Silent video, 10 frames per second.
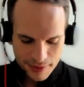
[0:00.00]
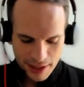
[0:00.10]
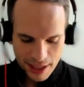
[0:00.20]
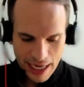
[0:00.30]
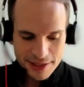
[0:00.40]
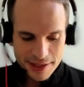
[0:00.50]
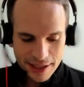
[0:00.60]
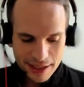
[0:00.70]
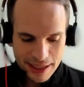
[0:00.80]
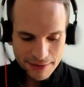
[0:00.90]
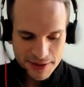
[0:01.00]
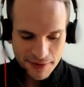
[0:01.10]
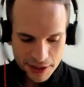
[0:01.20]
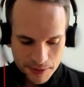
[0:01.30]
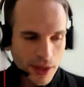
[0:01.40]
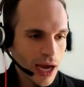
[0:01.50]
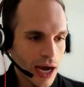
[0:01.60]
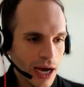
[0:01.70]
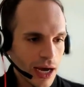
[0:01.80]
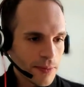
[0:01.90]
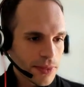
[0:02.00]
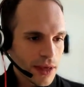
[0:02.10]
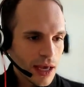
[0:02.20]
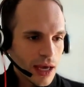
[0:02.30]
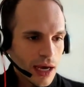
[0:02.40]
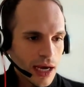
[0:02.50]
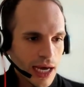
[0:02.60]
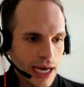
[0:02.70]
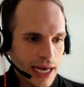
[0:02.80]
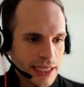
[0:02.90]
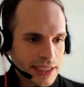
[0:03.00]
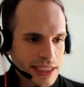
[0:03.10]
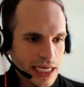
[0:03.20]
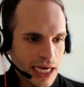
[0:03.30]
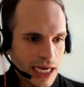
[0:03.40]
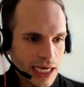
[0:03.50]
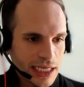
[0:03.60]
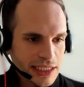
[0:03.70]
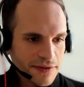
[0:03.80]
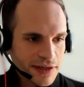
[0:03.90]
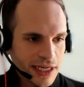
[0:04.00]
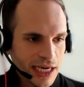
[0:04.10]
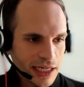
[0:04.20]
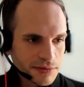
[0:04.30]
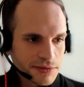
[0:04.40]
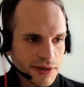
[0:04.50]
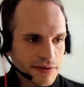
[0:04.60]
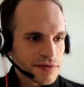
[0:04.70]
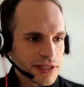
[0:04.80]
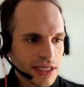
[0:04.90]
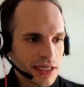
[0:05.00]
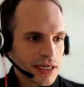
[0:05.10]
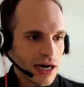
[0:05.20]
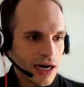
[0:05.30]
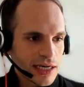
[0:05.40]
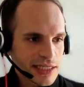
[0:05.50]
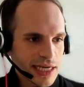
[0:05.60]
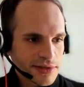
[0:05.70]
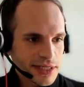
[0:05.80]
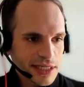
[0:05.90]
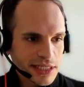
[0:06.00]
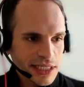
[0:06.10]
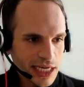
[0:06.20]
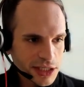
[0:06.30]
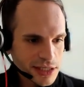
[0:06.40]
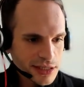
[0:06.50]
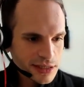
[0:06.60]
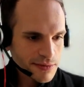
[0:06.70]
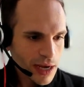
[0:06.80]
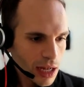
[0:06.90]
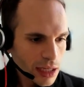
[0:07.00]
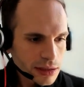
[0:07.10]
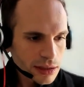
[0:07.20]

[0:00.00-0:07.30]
Yeah, so that was fun. And it definitely helped with the R sounds and the THs as well.